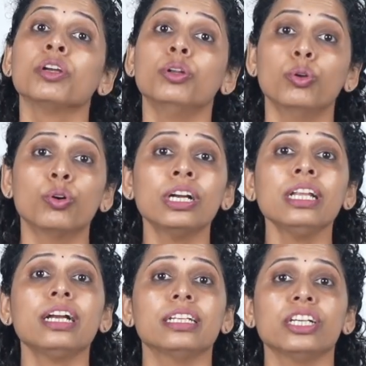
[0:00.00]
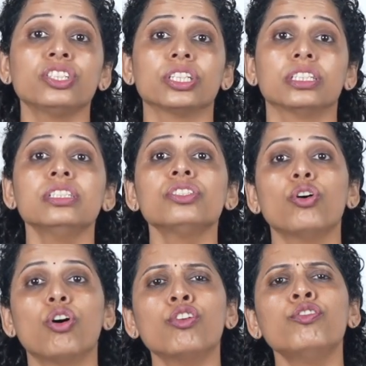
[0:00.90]
Local connections
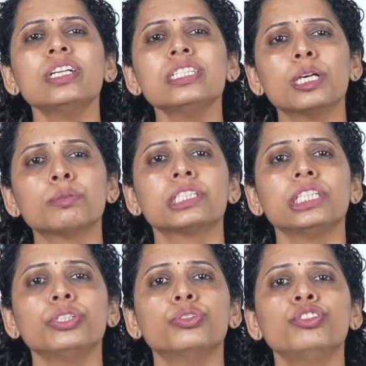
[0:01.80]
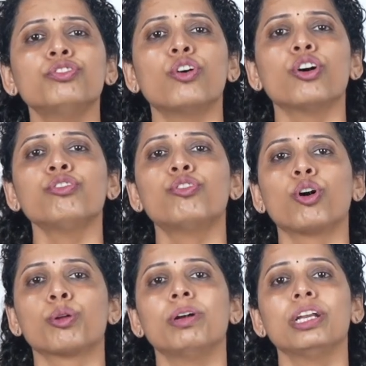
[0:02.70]
often substitute for
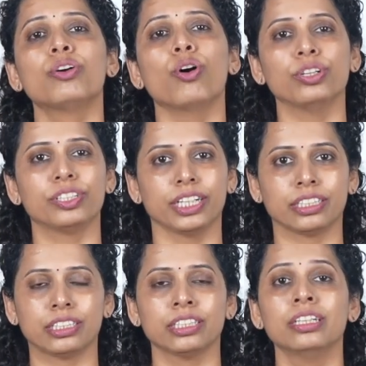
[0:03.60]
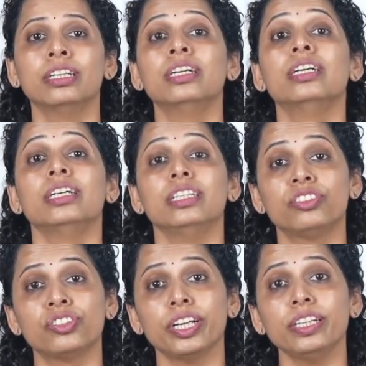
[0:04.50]
formal contracts,
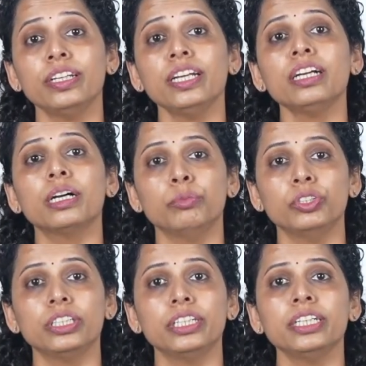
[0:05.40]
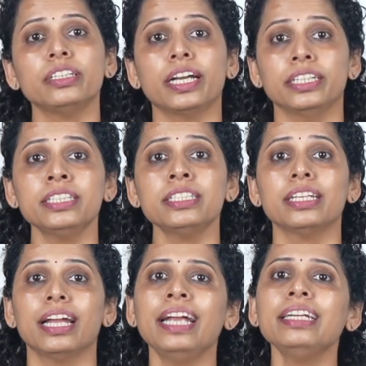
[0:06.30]
strengthening community
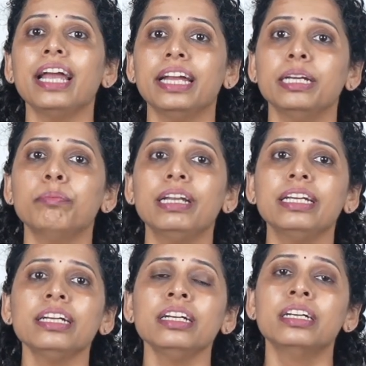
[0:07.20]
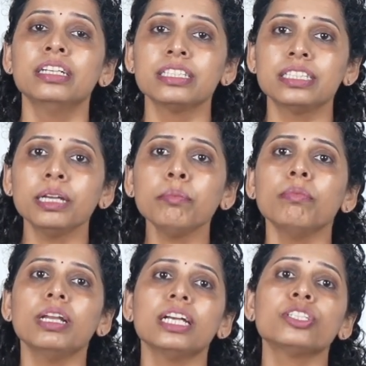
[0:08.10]
ties and enabling
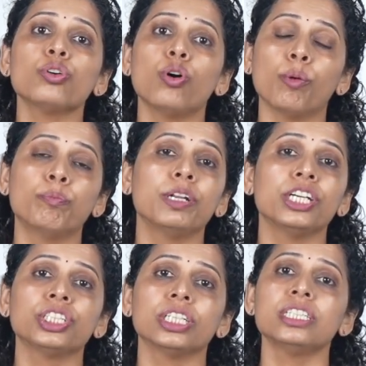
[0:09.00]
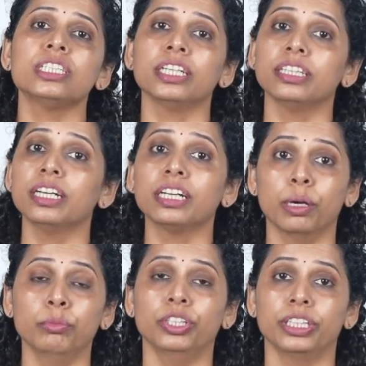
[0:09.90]
seamless operations in the
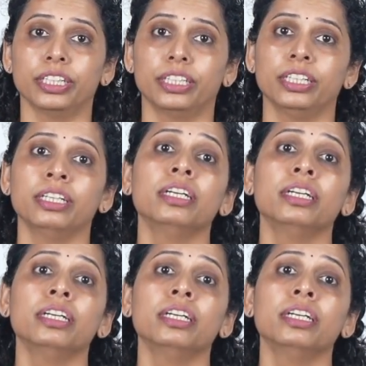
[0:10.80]
community.